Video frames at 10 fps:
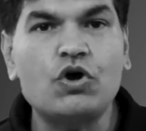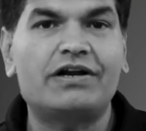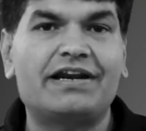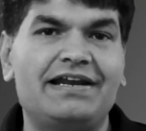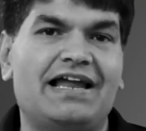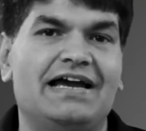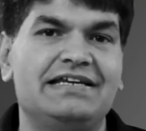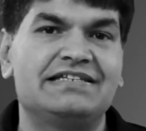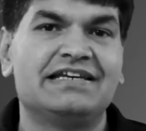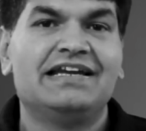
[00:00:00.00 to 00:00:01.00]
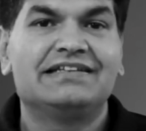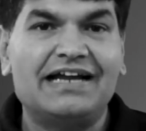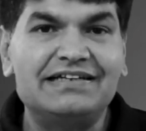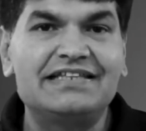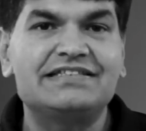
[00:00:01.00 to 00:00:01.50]
not realize
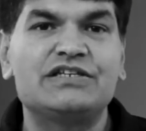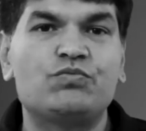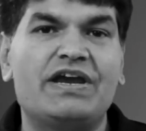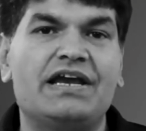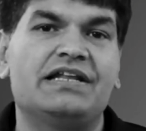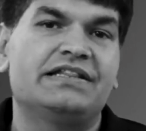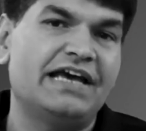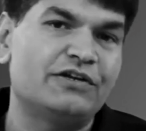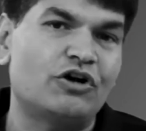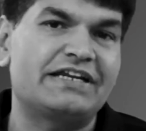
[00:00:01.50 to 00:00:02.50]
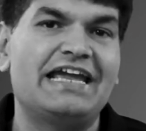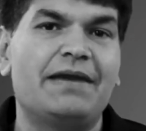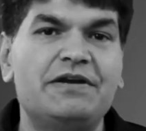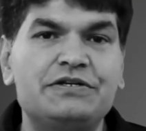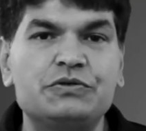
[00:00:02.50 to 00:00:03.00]
that this is where they are not
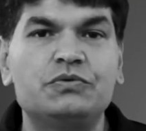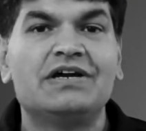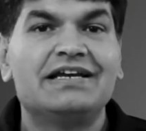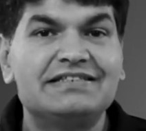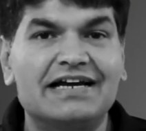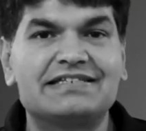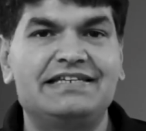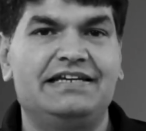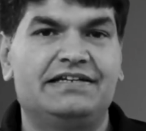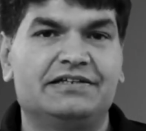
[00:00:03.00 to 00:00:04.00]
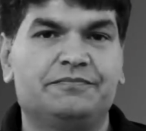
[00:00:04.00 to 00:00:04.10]
able to succeed.